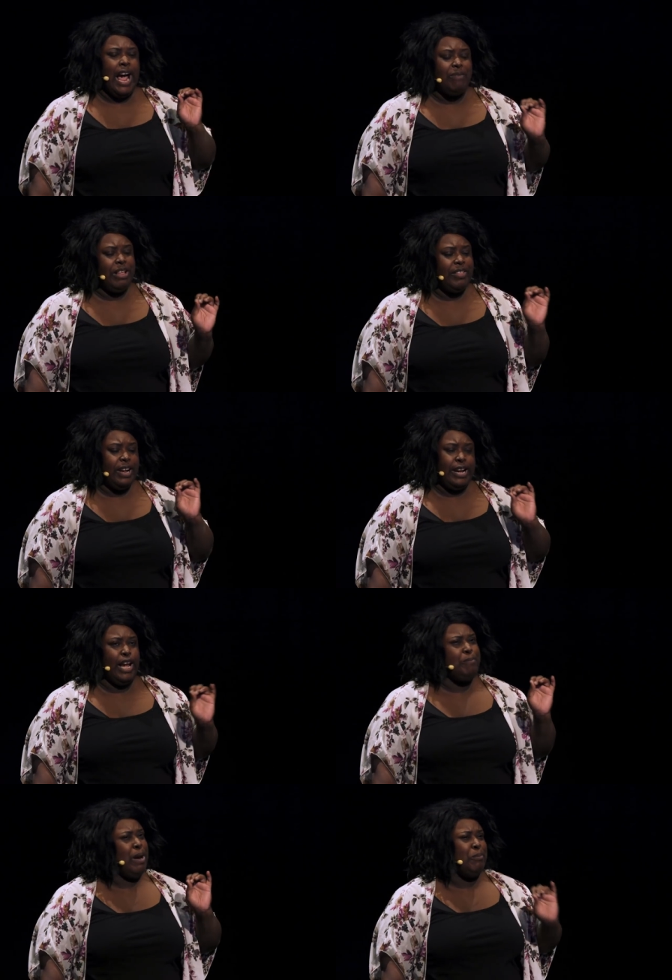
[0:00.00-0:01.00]
Everything in a
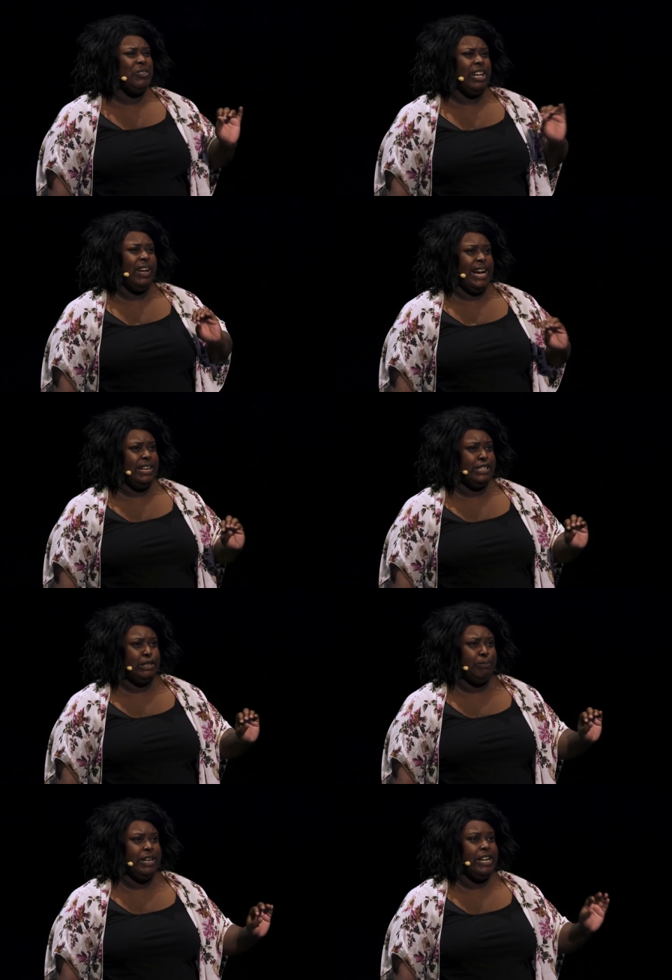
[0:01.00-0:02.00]
campaign moves at lightning
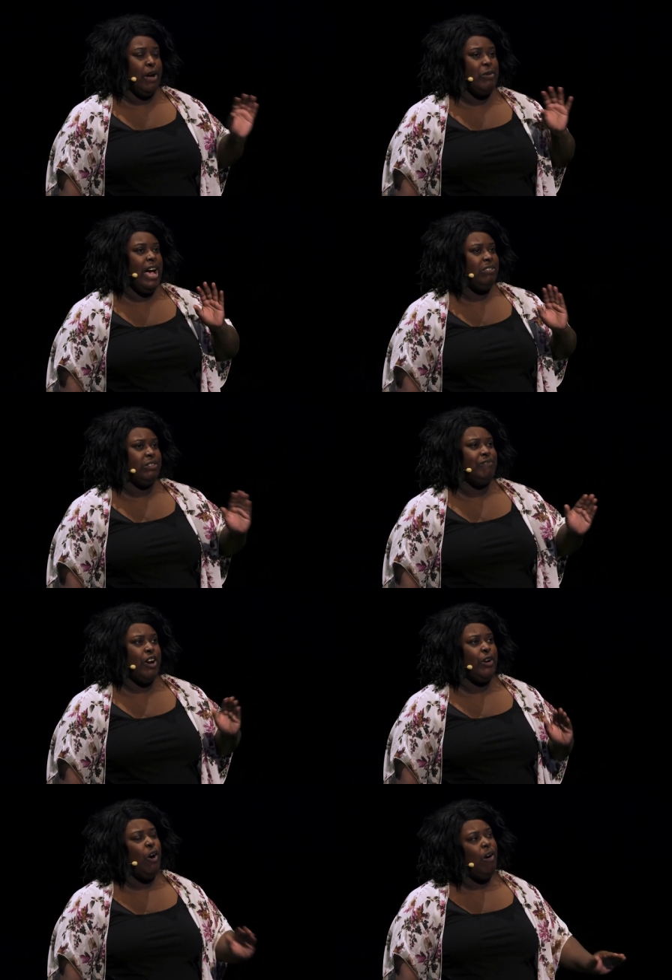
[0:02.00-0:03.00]
speed, and we have some
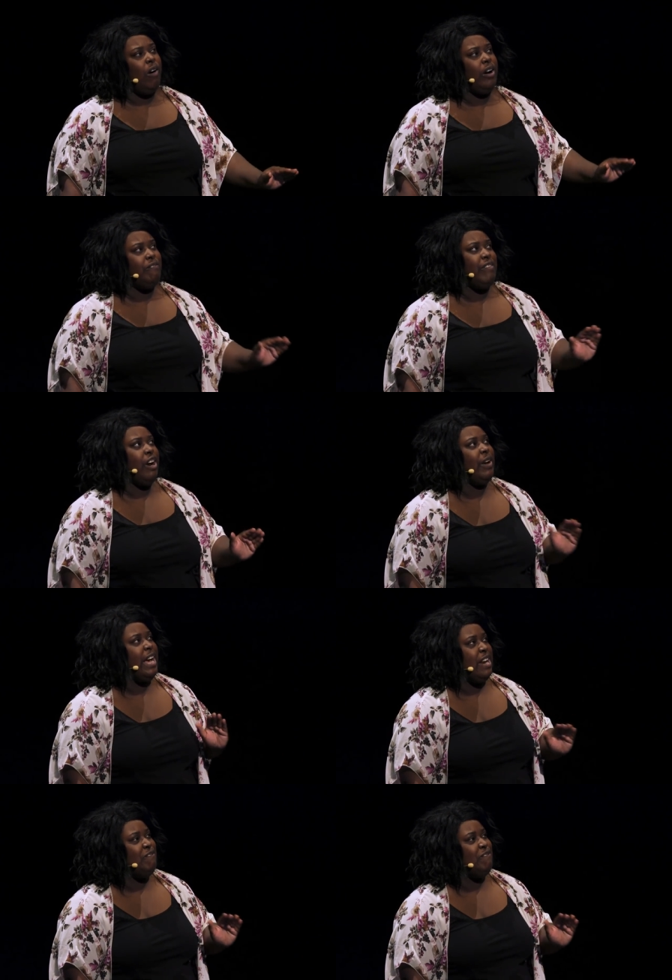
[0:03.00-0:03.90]
very hard, very